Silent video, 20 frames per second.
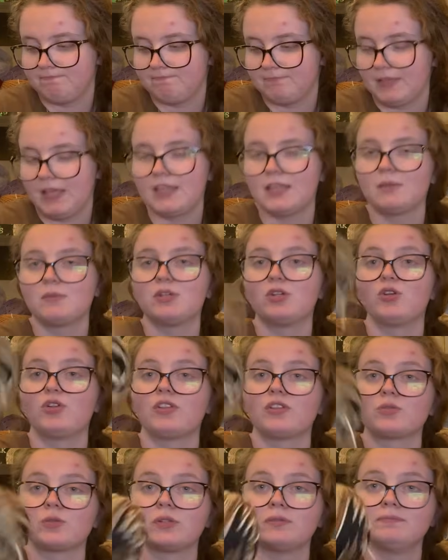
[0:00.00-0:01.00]
I think I'm gonna do
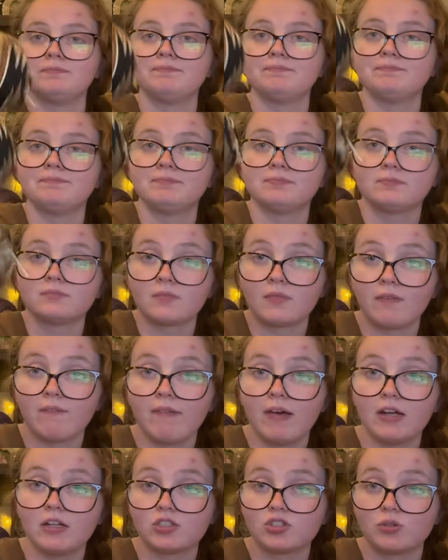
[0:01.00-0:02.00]
this one.
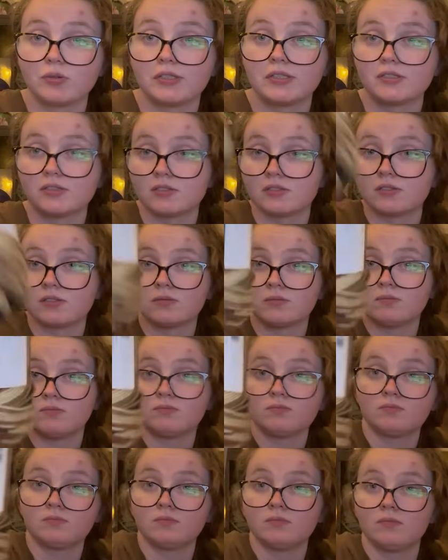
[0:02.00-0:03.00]
Final choice.
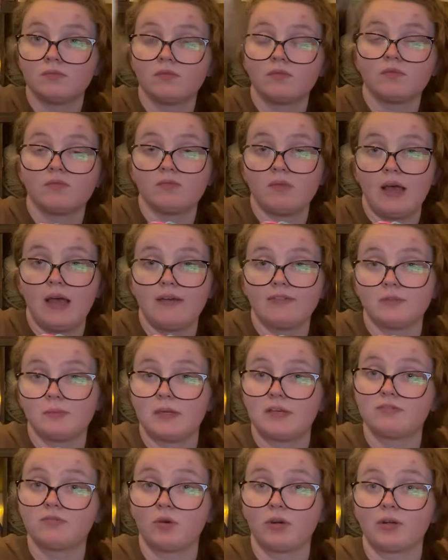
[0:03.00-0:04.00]
I have to
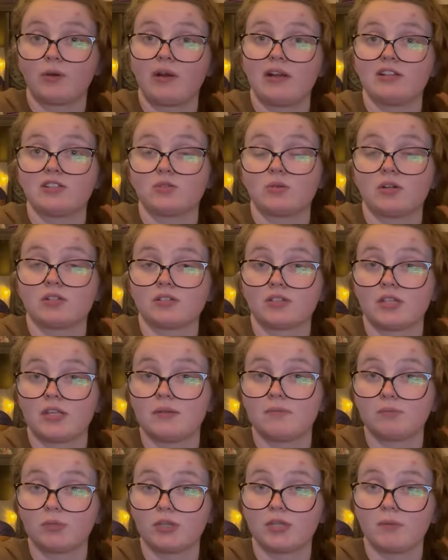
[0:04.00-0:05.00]
make 4 granny squares and
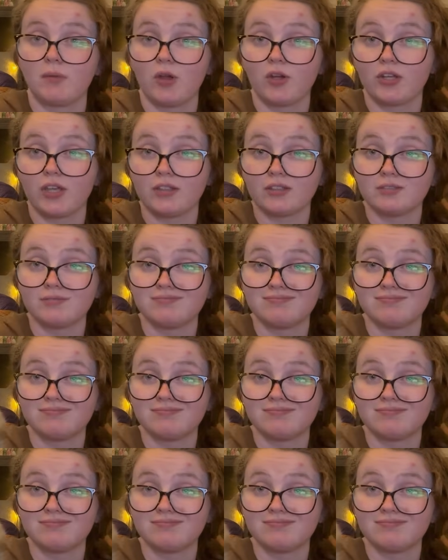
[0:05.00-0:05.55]
then put them all together.